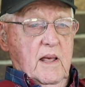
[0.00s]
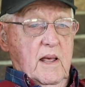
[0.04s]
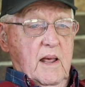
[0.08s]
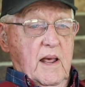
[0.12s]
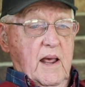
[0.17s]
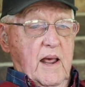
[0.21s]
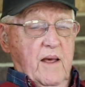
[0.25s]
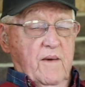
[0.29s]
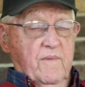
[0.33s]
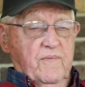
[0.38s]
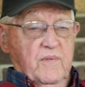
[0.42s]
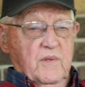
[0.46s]

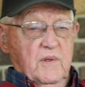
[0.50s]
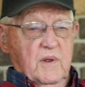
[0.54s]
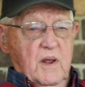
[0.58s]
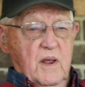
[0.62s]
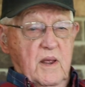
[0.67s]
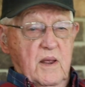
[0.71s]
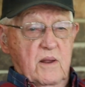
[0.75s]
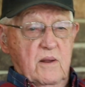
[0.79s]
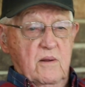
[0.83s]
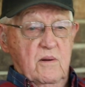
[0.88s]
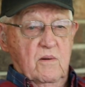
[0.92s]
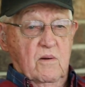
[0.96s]
half the
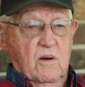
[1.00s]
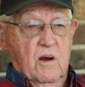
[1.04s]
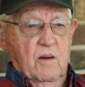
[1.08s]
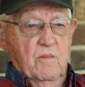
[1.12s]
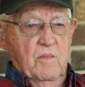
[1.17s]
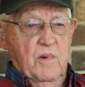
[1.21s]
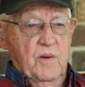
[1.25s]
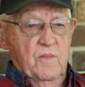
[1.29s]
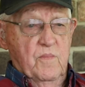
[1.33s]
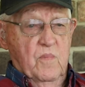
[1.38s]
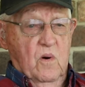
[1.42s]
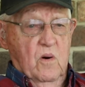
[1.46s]

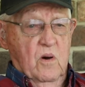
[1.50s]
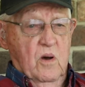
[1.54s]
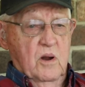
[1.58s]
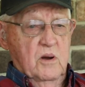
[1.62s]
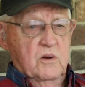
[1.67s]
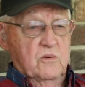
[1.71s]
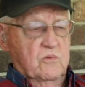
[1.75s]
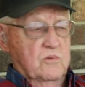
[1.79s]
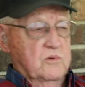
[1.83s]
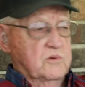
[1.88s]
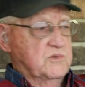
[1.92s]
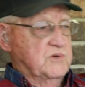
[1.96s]
Army
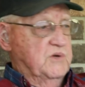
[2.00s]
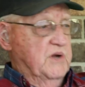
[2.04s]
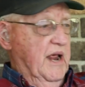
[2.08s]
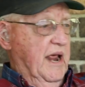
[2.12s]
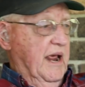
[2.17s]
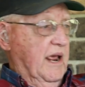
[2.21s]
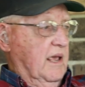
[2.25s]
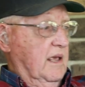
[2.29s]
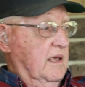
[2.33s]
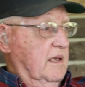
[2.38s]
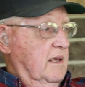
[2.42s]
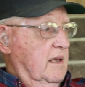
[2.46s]
boys were
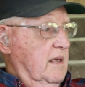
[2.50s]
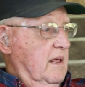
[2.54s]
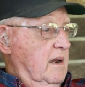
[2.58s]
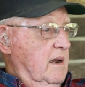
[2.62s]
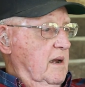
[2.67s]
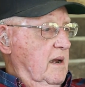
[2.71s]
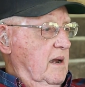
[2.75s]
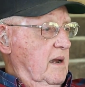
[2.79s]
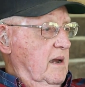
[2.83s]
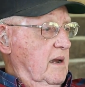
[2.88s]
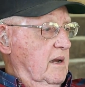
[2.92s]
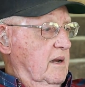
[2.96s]
sick
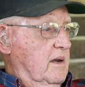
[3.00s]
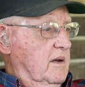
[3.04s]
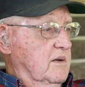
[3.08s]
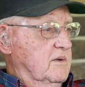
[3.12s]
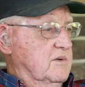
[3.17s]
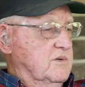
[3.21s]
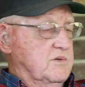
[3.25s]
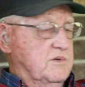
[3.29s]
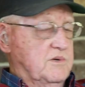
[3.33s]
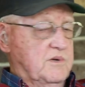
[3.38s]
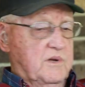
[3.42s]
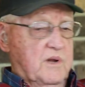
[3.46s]
and it
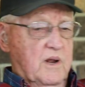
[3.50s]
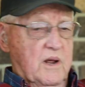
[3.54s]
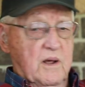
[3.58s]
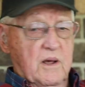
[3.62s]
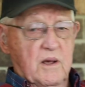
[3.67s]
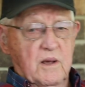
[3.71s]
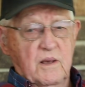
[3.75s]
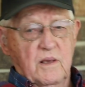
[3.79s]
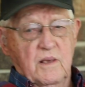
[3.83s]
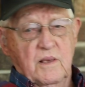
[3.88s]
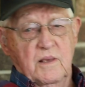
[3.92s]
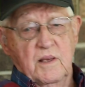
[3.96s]

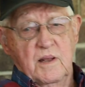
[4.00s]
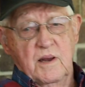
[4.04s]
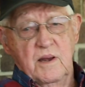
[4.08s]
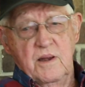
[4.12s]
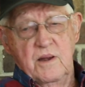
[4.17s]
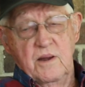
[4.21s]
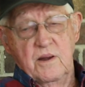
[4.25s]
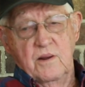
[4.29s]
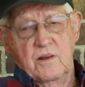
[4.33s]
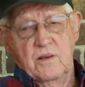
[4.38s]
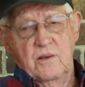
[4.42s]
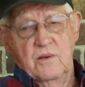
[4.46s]
stunk, and
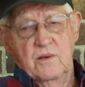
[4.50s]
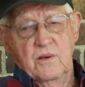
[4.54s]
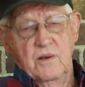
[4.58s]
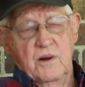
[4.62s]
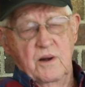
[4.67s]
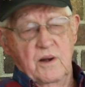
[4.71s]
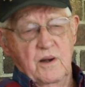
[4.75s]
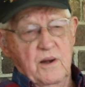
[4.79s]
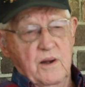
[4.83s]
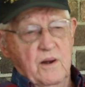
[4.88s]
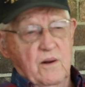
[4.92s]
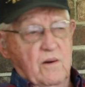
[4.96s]
you
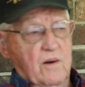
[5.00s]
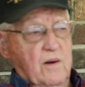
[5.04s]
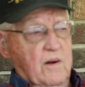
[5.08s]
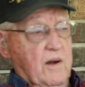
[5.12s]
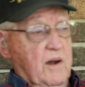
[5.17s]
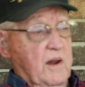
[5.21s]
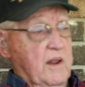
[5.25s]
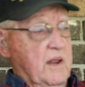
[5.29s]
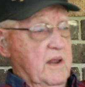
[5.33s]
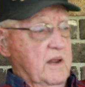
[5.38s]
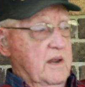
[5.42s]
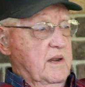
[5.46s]
couldn't
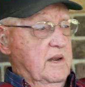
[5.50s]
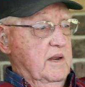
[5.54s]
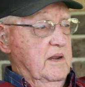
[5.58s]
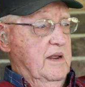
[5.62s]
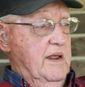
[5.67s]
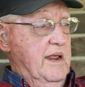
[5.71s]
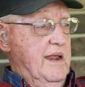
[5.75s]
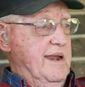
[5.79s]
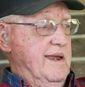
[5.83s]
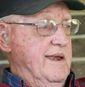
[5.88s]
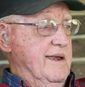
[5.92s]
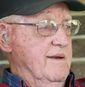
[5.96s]
hardly
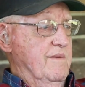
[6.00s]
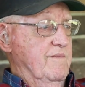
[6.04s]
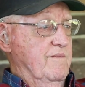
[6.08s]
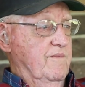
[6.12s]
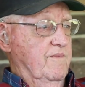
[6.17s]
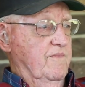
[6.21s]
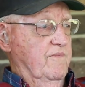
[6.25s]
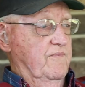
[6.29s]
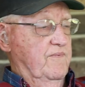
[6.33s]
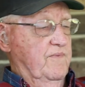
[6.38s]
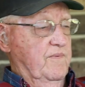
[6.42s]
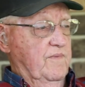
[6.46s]
eat
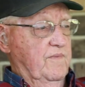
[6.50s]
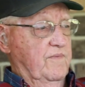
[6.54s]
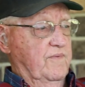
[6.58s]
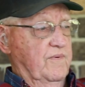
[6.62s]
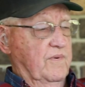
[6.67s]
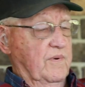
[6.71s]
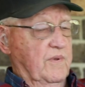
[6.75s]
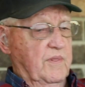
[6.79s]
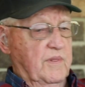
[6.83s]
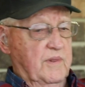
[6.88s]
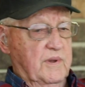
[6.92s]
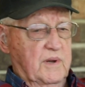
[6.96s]

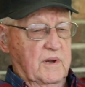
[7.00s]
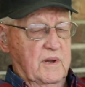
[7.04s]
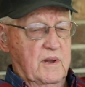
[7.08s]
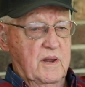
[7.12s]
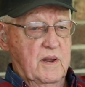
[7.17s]
for the